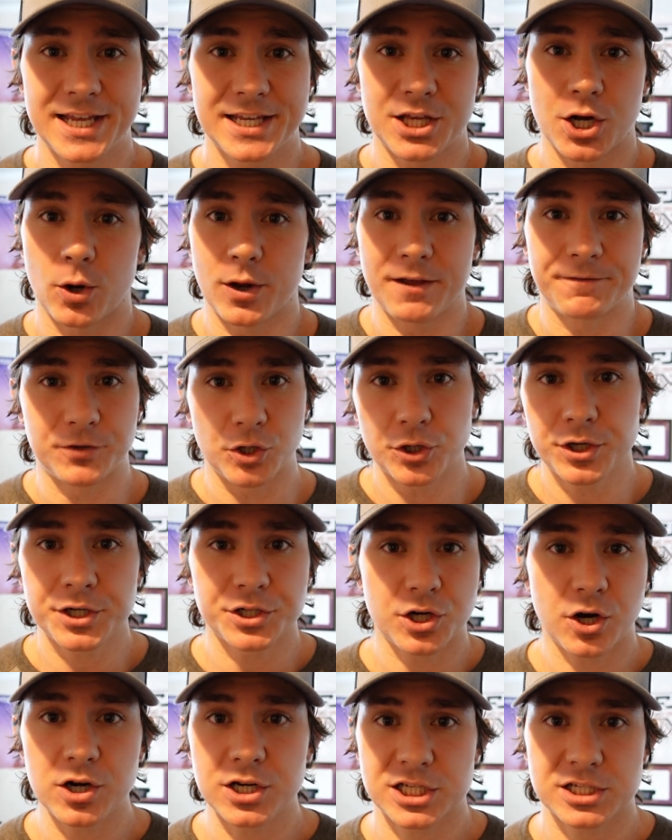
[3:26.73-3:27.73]
You know, if you're in
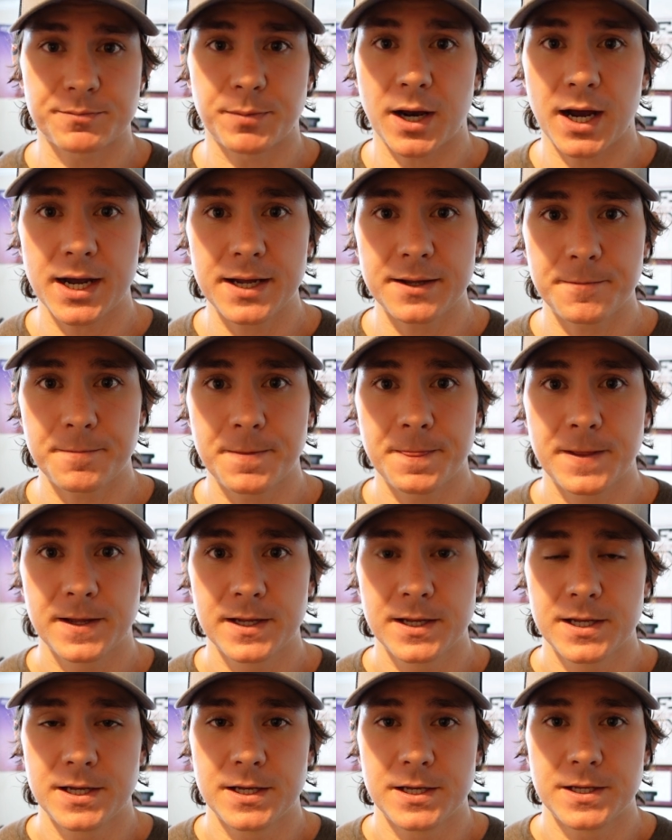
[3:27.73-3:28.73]
a dark spot,
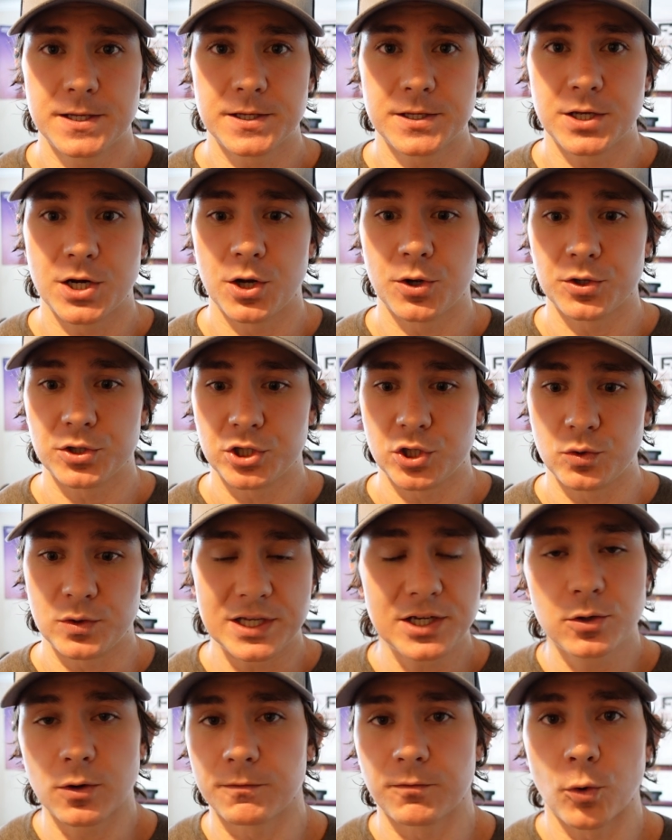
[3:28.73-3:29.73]
you know, you
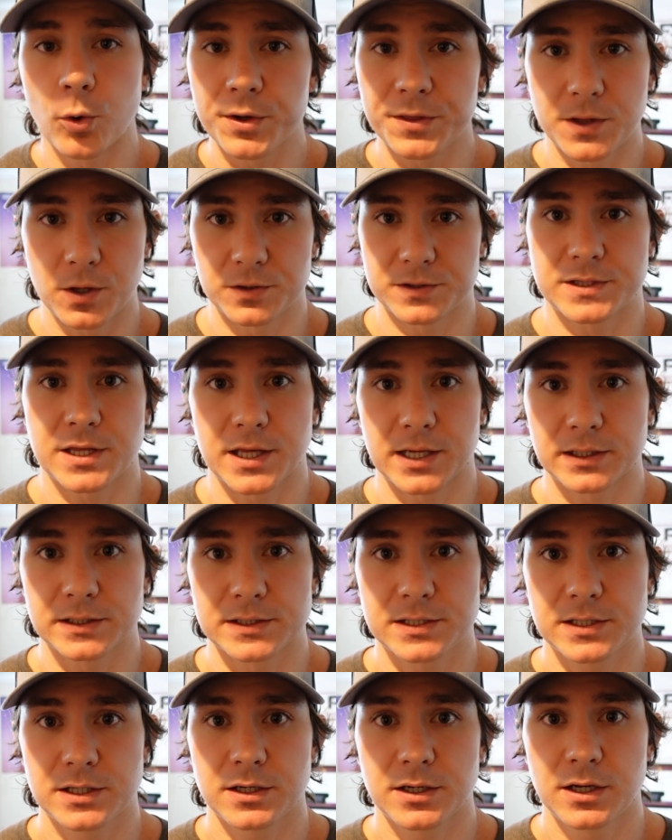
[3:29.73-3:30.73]
need to avoid those
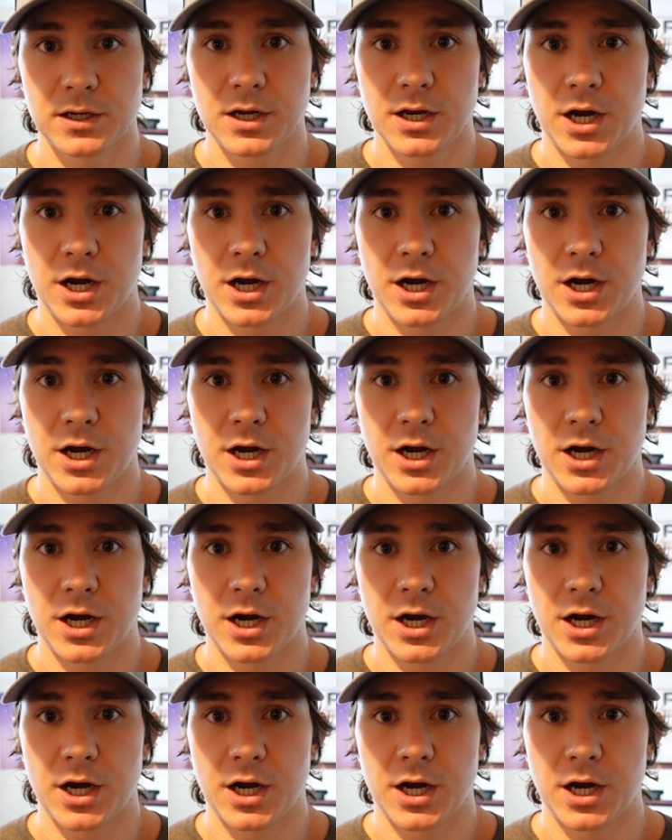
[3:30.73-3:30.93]
things.